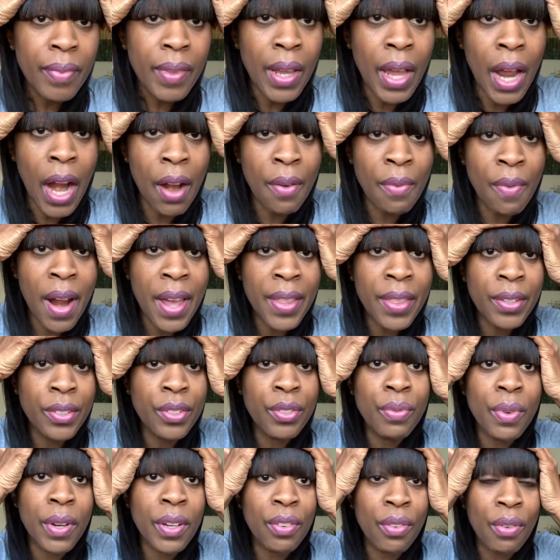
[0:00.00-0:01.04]
I'd rather do
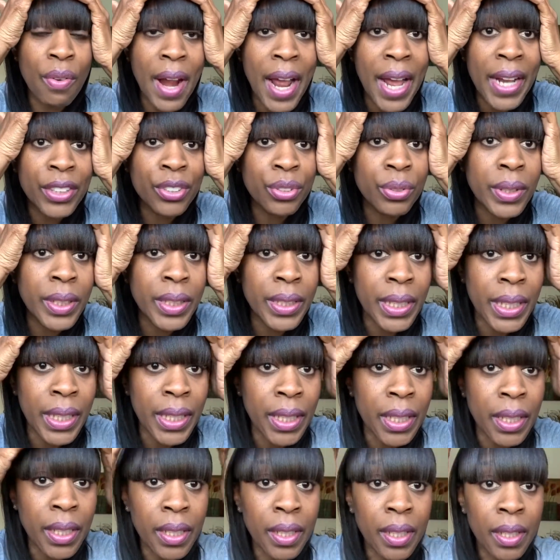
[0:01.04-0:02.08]
it gradually
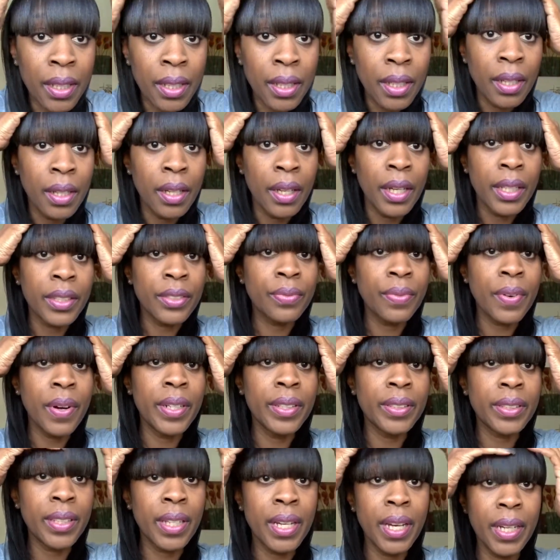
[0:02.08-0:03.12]
as far as
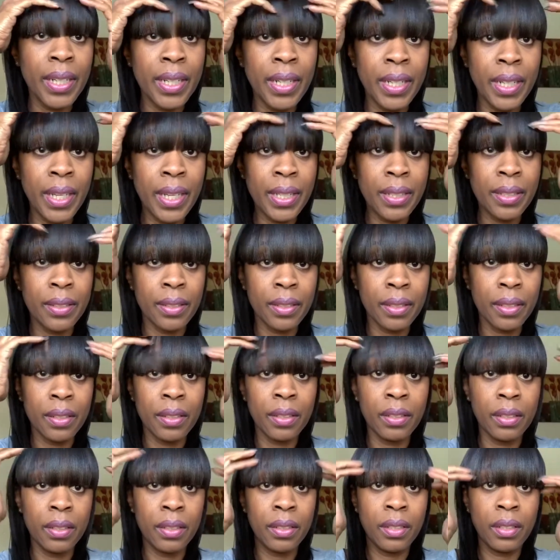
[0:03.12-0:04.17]
cutting it
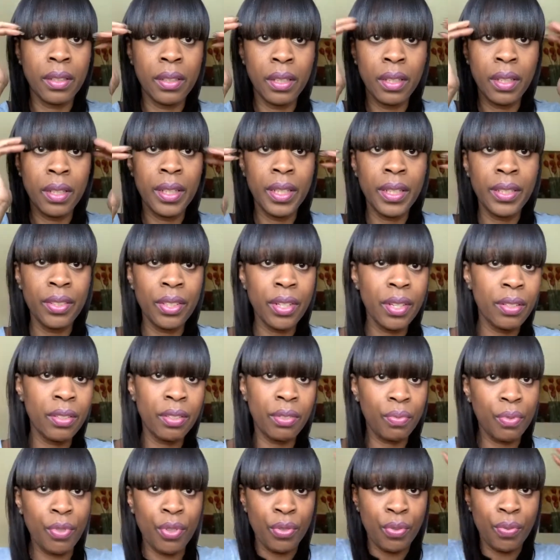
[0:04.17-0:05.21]
than just,
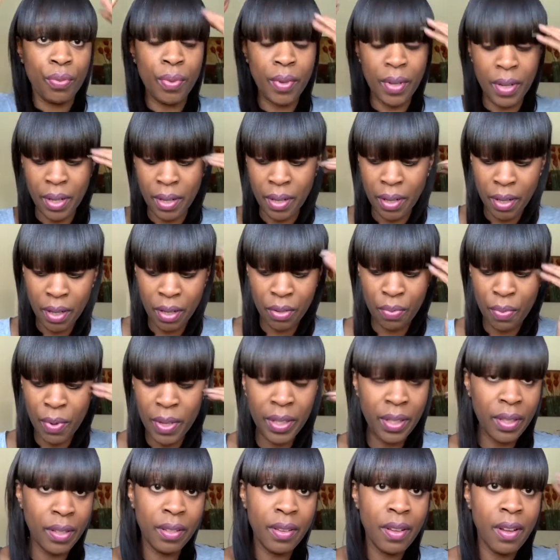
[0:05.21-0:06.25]
because once
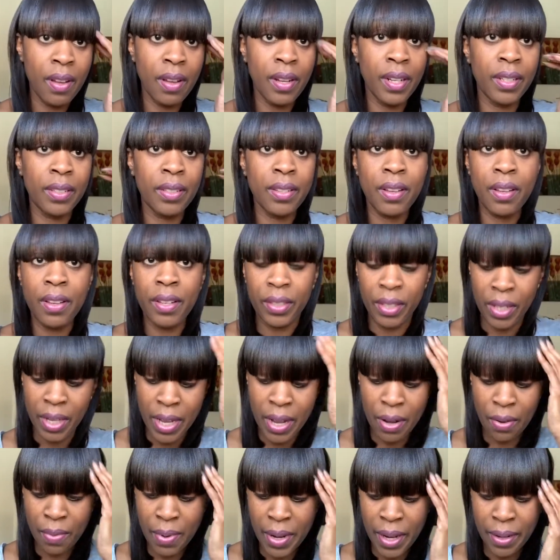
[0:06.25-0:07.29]
it's gone, it's gone. You
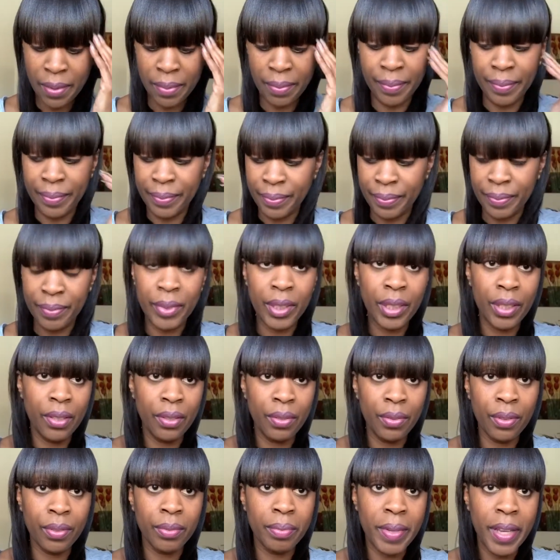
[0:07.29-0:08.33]
gotta wait until it
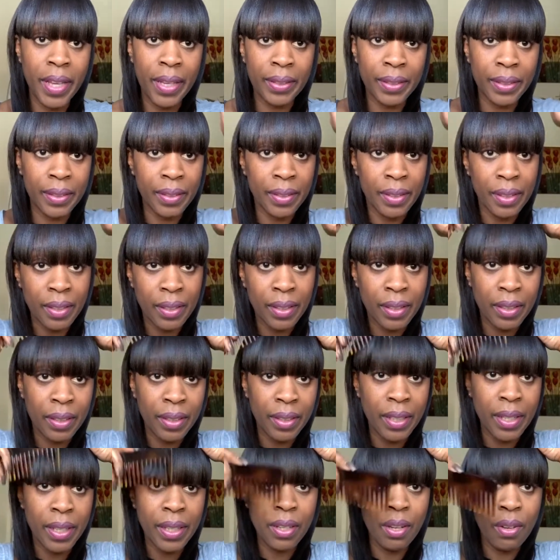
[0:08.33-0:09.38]
goes back. And
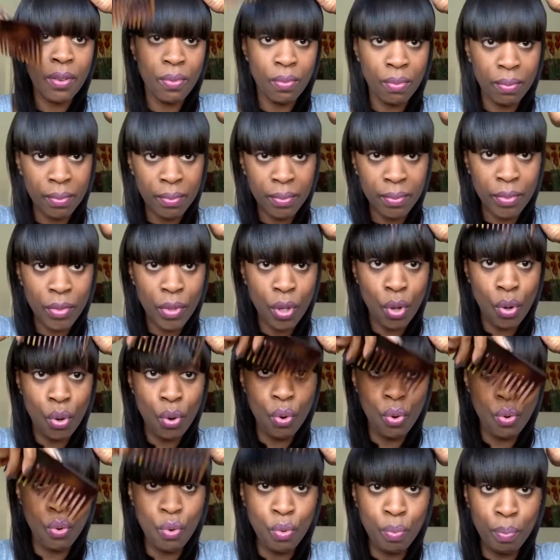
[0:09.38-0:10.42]
you're like, oh,
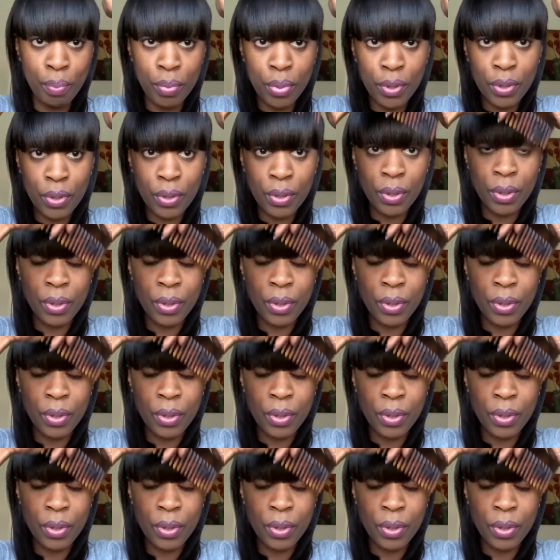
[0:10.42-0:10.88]
oops.